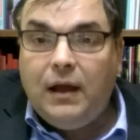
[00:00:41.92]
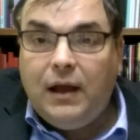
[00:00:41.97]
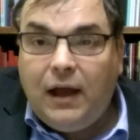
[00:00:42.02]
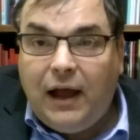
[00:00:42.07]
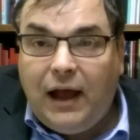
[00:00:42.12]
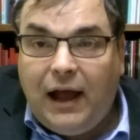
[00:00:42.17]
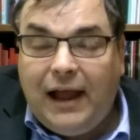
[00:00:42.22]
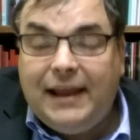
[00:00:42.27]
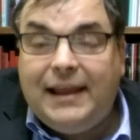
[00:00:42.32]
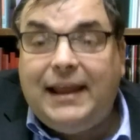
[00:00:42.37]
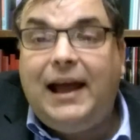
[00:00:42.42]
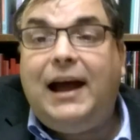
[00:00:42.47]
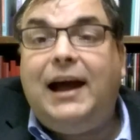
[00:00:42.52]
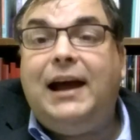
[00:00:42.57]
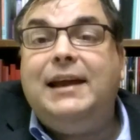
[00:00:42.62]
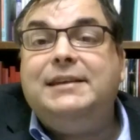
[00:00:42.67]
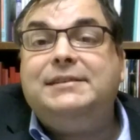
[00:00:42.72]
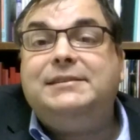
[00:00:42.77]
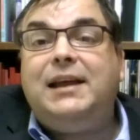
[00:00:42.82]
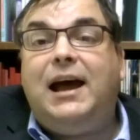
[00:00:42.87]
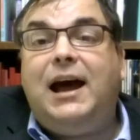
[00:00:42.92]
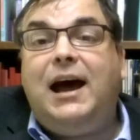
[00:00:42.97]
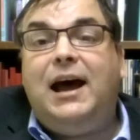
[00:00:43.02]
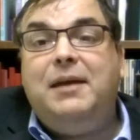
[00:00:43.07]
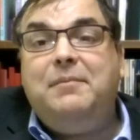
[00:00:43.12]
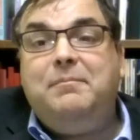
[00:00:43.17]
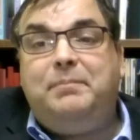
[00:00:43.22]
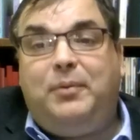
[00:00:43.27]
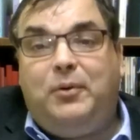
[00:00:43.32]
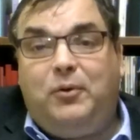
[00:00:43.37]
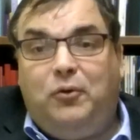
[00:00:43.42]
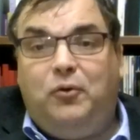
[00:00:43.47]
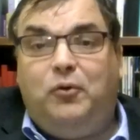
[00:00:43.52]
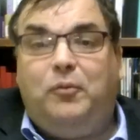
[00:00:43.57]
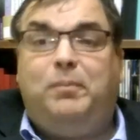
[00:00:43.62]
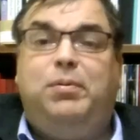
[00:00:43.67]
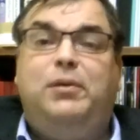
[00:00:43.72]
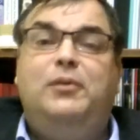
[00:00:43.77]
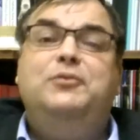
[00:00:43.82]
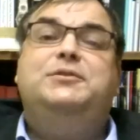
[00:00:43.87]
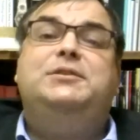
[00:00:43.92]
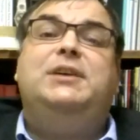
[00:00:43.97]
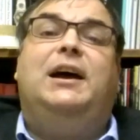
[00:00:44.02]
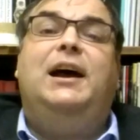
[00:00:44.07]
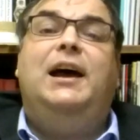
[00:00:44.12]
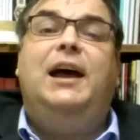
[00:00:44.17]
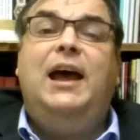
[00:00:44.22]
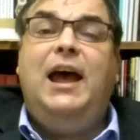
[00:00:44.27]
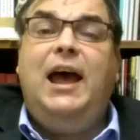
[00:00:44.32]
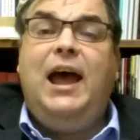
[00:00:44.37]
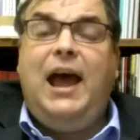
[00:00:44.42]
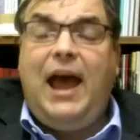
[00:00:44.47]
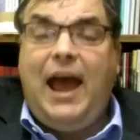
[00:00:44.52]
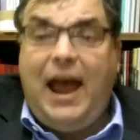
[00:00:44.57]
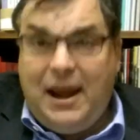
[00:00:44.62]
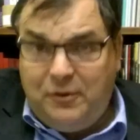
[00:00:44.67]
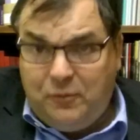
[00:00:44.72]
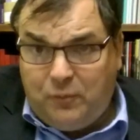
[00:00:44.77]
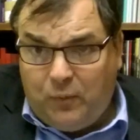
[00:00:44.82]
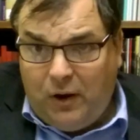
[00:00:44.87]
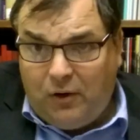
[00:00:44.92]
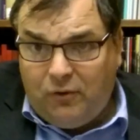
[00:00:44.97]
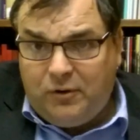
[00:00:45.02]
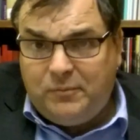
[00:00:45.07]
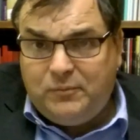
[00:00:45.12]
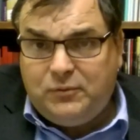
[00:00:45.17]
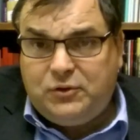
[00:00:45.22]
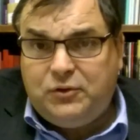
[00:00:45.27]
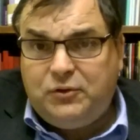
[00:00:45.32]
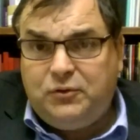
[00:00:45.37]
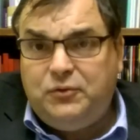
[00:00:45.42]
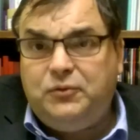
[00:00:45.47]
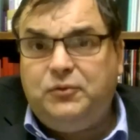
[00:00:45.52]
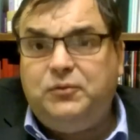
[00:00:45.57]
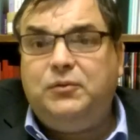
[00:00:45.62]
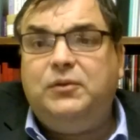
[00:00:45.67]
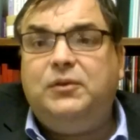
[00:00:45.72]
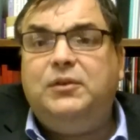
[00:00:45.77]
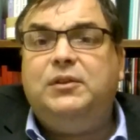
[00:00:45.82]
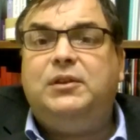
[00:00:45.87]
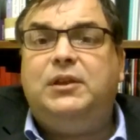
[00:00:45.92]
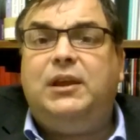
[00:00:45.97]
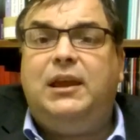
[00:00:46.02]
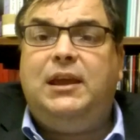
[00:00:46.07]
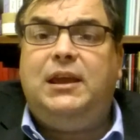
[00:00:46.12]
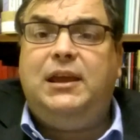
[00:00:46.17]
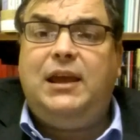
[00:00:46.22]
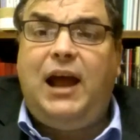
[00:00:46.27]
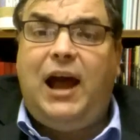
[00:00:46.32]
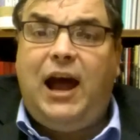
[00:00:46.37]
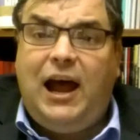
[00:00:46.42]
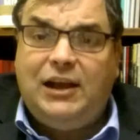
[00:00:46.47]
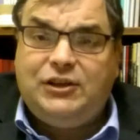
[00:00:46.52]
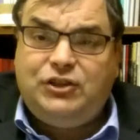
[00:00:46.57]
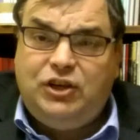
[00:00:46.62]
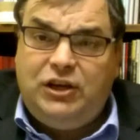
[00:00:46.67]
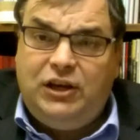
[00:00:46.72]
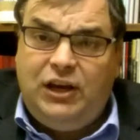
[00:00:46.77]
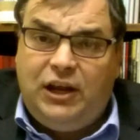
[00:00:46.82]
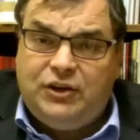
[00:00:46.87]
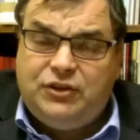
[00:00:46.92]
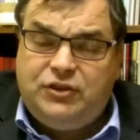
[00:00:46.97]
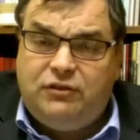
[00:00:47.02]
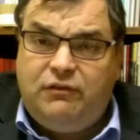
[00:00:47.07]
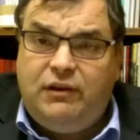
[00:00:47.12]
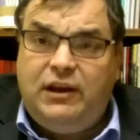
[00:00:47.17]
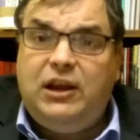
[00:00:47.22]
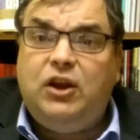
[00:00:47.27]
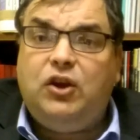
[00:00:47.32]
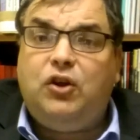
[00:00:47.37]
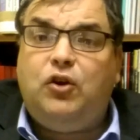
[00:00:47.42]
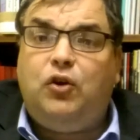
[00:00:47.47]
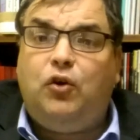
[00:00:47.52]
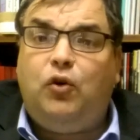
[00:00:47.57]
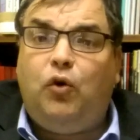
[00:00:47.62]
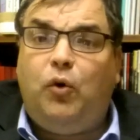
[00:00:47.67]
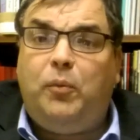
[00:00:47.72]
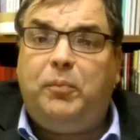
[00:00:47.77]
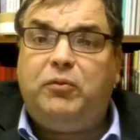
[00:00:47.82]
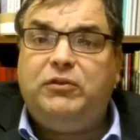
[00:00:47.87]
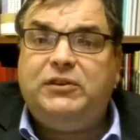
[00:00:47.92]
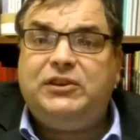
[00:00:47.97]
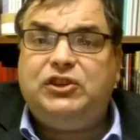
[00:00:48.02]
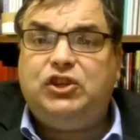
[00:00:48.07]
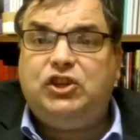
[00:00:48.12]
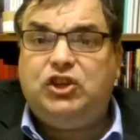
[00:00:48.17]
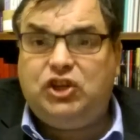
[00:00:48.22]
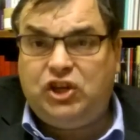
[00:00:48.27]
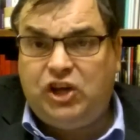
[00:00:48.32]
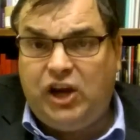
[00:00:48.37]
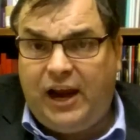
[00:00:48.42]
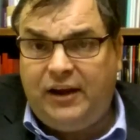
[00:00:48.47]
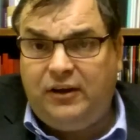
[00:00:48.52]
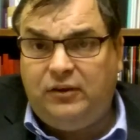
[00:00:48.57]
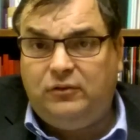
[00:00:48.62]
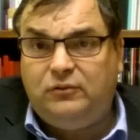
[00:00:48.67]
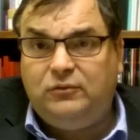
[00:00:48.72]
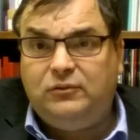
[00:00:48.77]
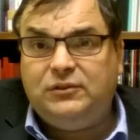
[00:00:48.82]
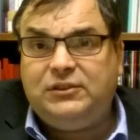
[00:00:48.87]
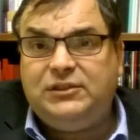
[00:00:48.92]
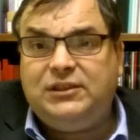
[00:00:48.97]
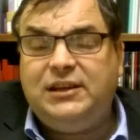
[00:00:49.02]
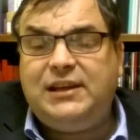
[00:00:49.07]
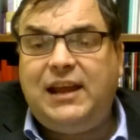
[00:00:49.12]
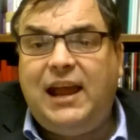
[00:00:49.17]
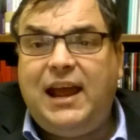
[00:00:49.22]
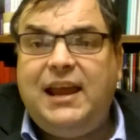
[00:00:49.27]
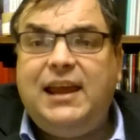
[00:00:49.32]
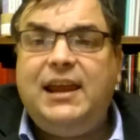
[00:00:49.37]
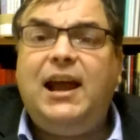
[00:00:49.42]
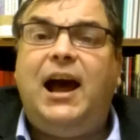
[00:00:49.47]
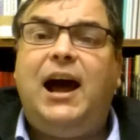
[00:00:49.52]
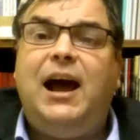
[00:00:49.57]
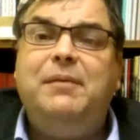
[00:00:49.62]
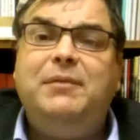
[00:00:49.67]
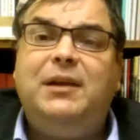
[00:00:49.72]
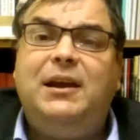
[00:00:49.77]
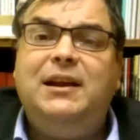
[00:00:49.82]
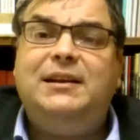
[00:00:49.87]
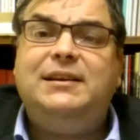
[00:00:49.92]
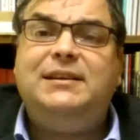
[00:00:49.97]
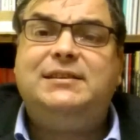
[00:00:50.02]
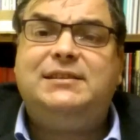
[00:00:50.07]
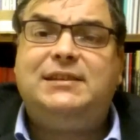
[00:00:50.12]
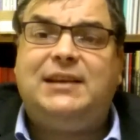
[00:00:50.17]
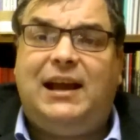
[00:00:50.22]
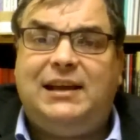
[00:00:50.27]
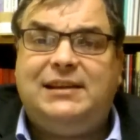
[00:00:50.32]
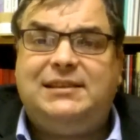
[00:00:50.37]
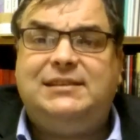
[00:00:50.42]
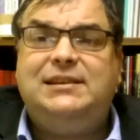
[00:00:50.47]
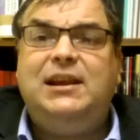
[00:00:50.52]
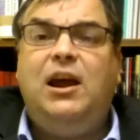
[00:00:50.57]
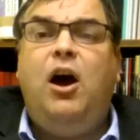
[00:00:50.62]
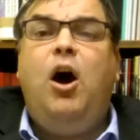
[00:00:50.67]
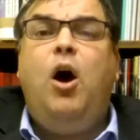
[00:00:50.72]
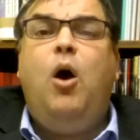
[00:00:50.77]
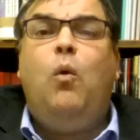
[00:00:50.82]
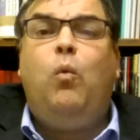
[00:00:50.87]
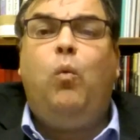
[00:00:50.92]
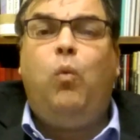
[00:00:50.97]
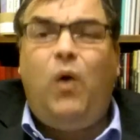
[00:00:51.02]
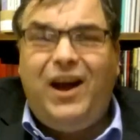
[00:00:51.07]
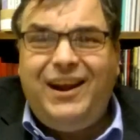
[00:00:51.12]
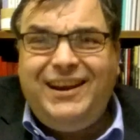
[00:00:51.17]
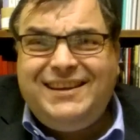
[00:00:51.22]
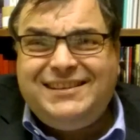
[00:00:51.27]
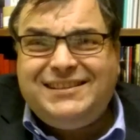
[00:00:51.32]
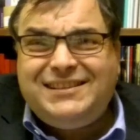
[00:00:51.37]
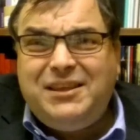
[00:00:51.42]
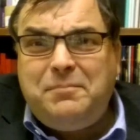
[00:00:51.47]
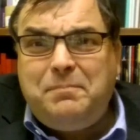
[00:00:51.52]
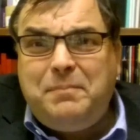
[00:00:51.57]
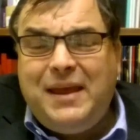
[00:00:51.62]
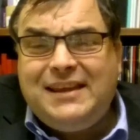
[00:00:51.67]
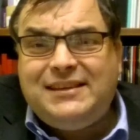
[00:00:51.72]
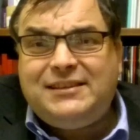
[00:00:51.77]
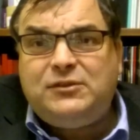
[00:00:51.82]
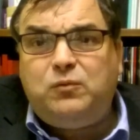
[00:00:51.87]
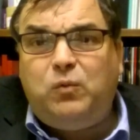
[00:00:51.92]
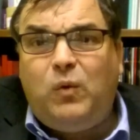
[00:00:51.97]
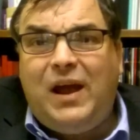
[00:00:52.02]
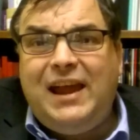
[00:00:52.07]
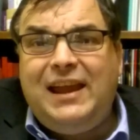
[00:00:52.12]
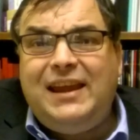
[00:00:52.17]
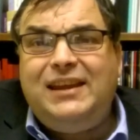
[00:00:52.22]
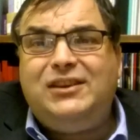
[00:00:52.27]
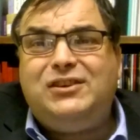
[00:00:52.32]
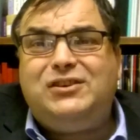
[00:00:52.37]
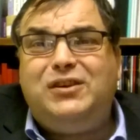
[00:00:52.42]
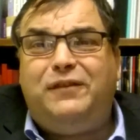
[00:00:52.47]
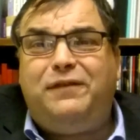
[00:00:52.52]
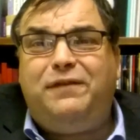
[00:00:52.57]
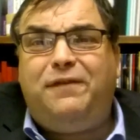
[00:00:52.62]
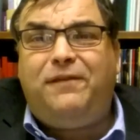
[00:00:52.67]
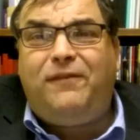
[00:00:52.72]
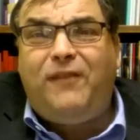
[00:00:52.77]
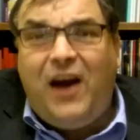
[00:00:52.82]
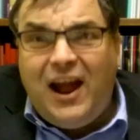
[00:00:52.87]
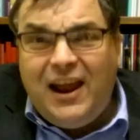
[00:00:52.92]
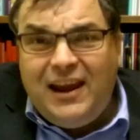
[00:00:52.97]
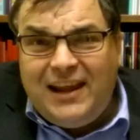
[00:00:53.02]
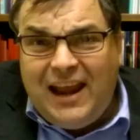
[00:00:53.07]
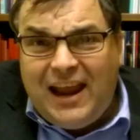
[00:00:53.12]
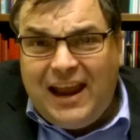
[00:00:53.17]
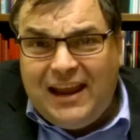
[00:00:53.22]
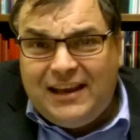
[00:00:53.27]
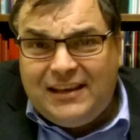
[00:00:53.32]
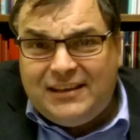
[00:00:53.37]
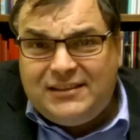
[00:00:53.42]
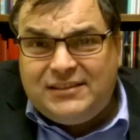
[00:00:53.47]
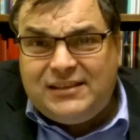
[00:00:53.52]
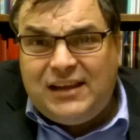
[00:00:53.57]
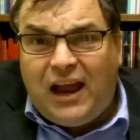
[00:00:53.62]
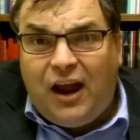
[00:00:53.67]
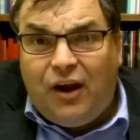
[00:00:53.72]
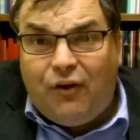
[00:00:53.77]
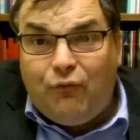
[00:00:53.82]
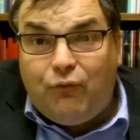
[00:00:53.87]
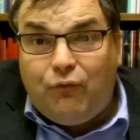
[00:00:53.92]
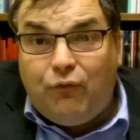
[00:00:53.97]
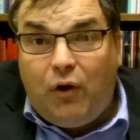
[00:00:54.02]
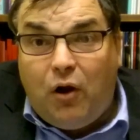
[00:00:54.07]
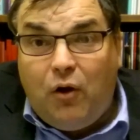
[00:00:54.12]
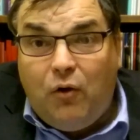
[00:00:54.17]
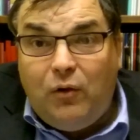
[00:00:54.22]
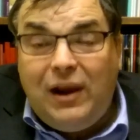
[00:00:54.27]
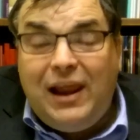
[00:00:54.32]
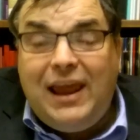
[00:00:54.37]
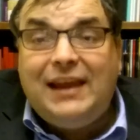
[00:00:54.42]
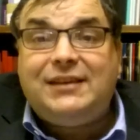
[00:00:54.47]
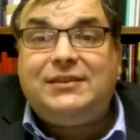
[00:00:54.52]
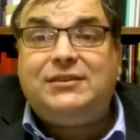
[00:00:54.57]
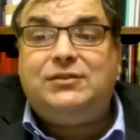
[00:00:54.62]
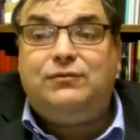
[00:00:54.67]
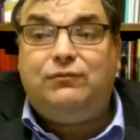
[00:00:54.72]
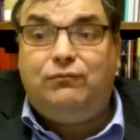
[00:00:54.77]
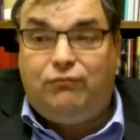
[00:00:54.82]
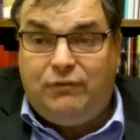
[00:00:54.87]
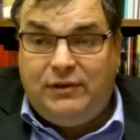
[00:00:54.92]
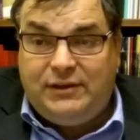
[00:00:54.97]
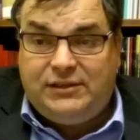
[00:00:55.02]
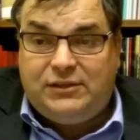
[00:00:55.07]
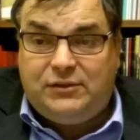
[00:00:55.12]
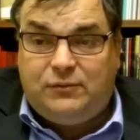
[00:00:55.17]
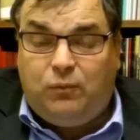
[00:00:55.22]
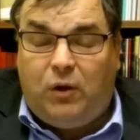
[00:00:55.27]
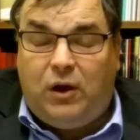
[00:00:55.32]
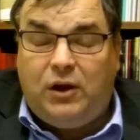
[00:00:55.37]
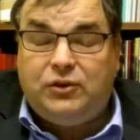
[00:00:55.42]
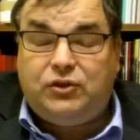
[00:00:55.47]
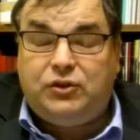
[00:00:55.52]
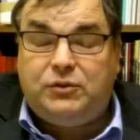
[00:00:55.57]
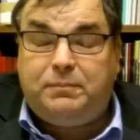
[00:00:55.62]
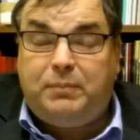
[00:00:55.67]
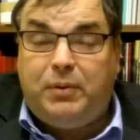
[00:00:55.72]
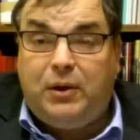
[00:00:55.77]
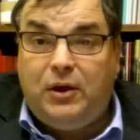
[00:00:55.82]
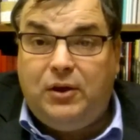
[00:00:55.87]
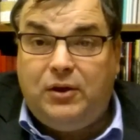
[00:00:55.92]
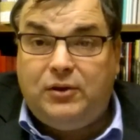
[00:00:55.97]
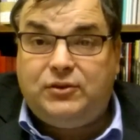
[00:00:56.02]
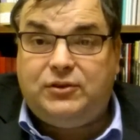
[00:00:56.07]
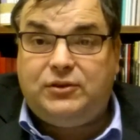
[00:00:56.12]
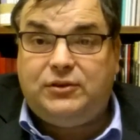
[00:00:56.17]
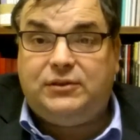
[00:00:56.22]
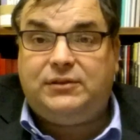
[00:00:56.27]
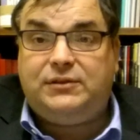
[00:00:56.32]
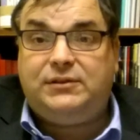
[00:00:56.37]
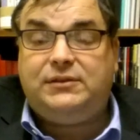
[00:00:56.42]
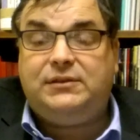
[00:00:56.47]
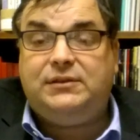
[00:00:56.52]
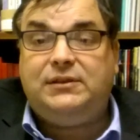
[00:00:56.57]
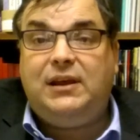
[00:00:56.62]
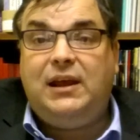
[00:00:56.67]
Hi guys, I'm Paul Pluta and welcome to the Archie Luxury Corporate Channel. Today I'm going to discuss what is the best way to finance a Rolex wristwatch purchase.